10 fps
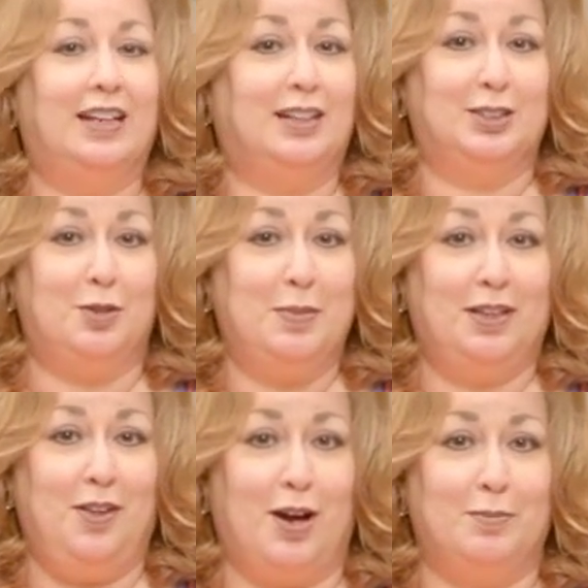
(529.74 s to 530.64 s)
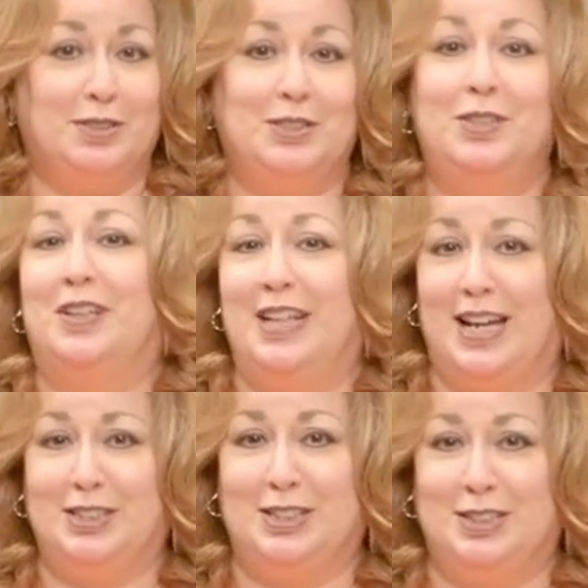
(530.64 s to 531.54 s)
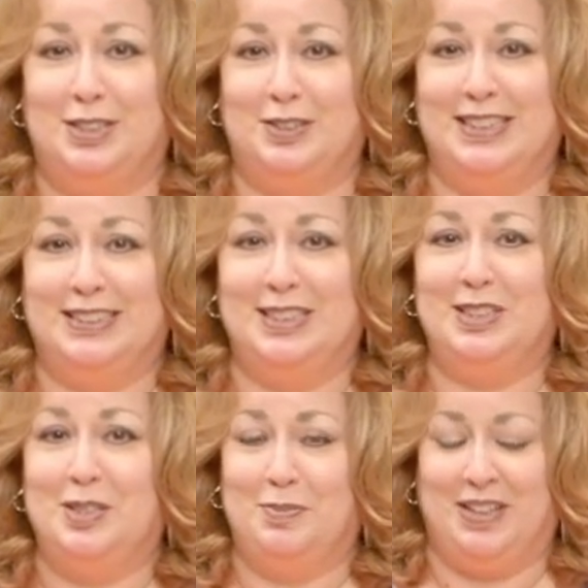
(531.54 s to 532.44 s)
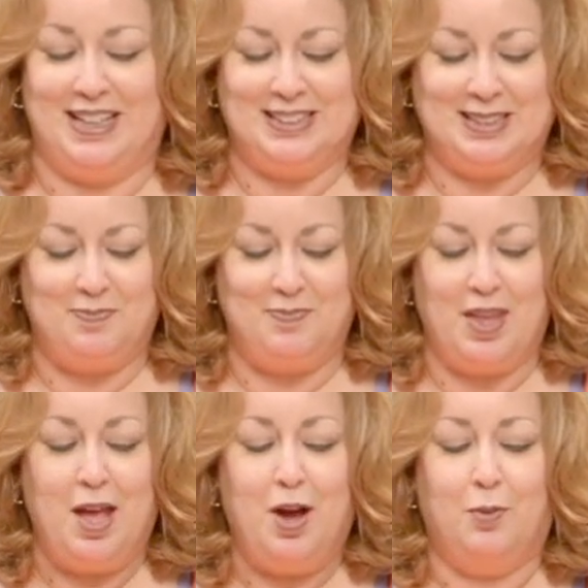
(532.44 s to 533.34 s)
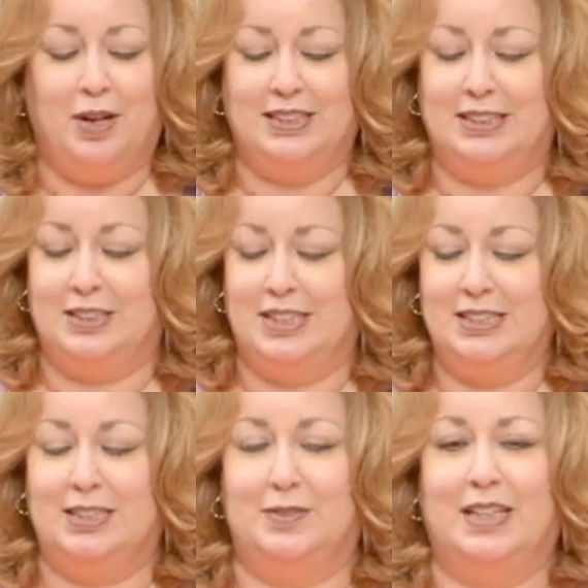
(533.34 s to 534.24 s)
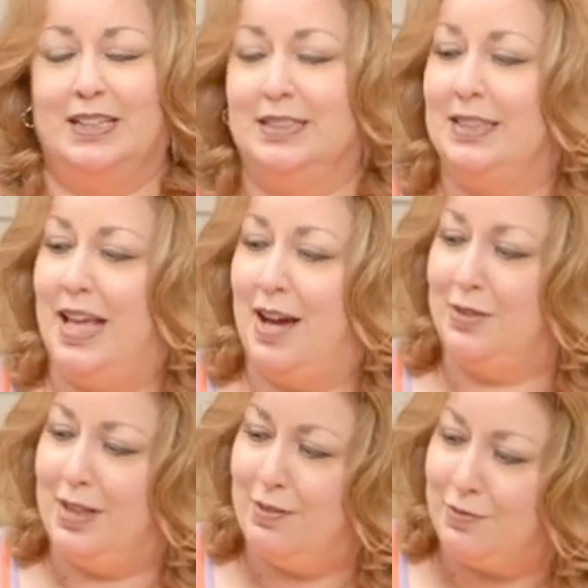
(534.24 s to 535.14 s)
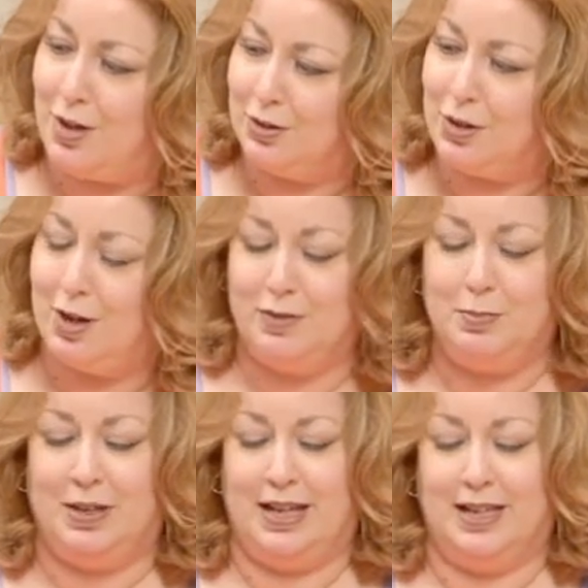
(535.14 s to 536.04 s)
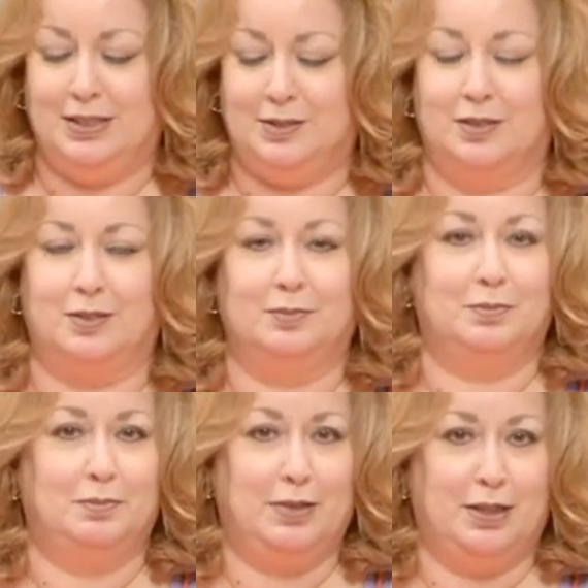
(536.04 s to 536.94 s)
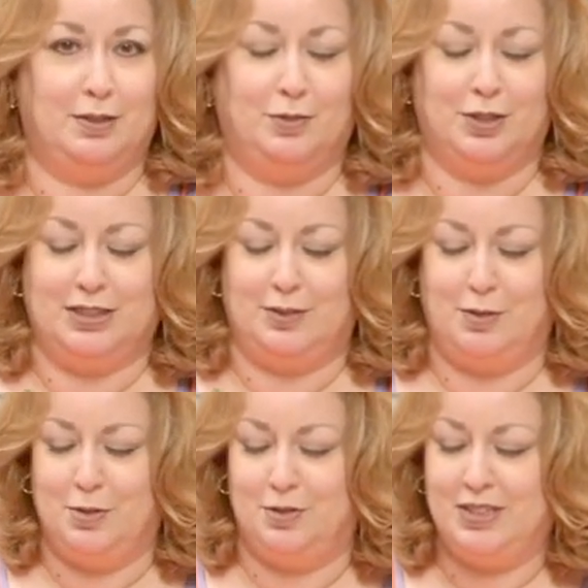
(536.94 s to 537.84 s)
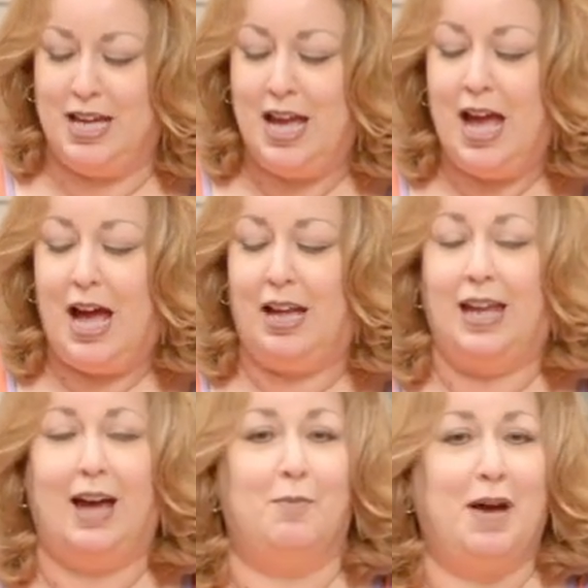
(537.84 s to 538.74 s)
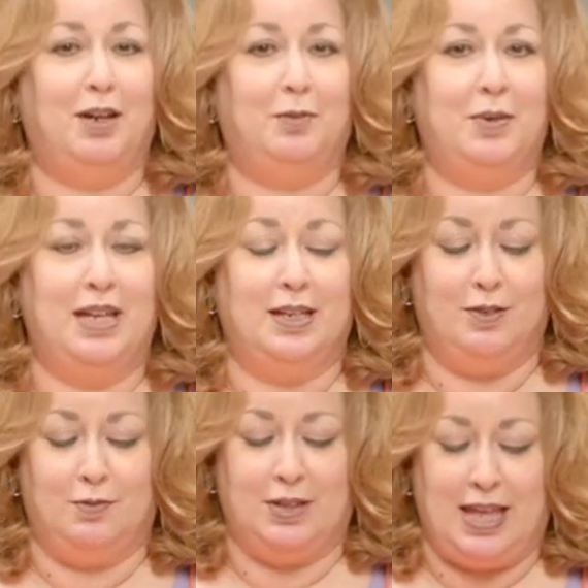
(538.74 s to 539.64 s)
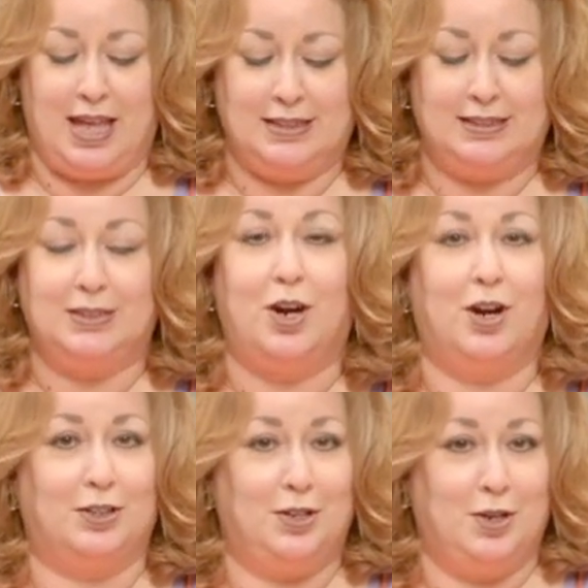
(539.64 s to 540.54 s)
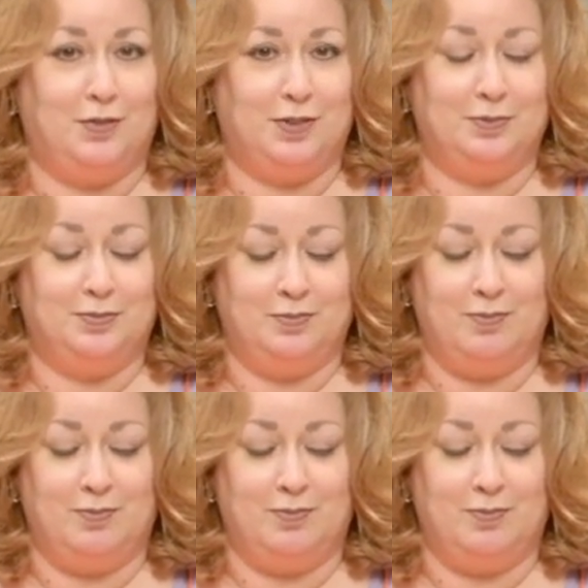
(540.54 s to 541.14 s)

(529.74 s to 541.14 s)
Now don't be alarmed, you can actually turn these into new plants. What I suggest doing is, after they've fallen off the plant or been unfortunately removed, allow about a week for the ends to harden over.